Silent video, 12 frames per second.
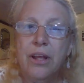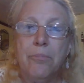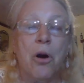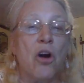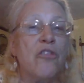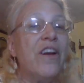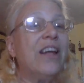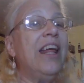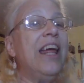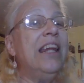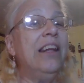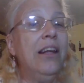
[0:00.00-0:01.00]

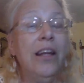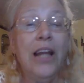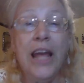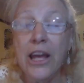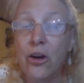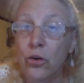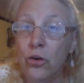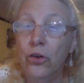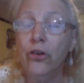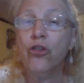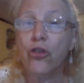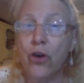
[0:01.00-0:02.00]
perfectly legal
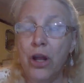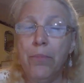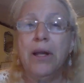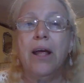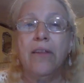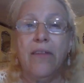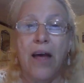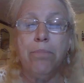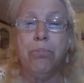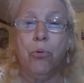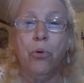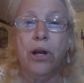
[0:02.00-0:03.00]
treatment at
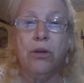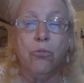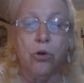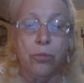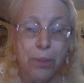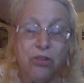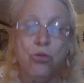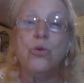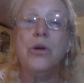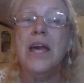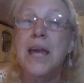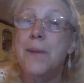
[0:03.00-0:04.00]
that point, would be to
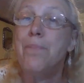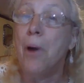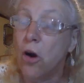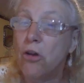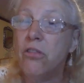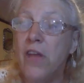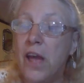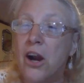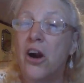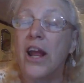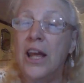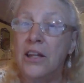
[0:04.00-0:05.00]
keep her
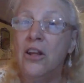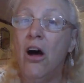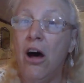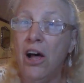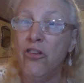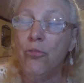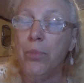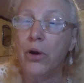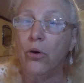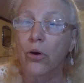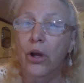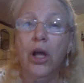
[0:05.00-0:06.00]
there in the
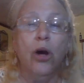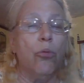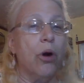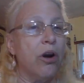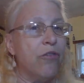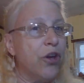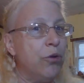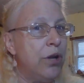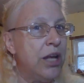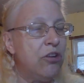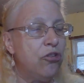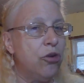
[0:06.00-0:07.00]
hospital, where if you
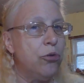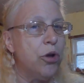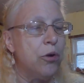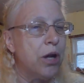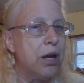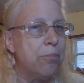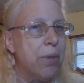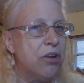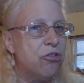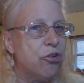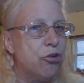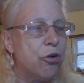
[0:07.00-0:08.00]
need to, you could
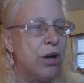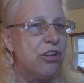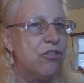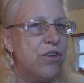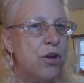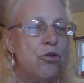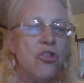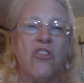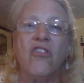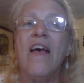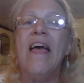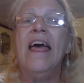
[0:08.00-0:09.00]
administer
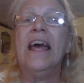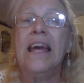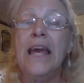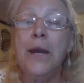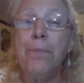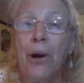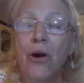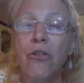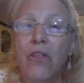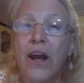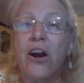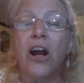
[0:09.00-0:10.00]
transfusions. Keep her
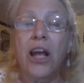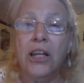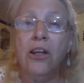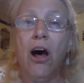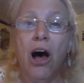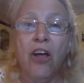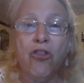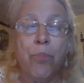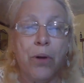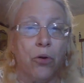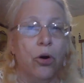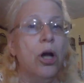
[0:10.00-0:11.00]
there in the
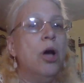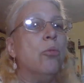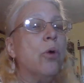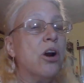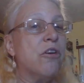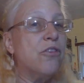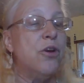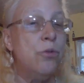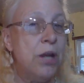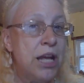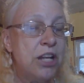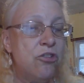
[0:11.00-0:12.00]
hospital, where if you
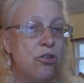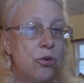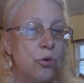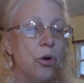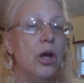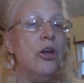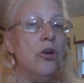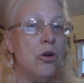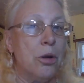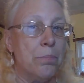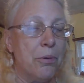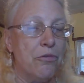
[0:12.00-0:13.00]
need to, you
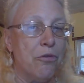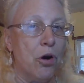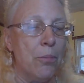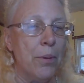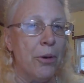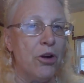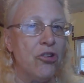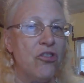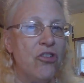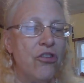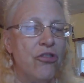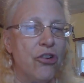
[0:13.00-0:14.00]
can perform
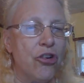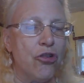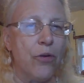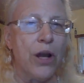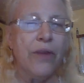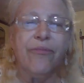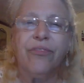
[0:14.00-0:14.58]
emergency surgery,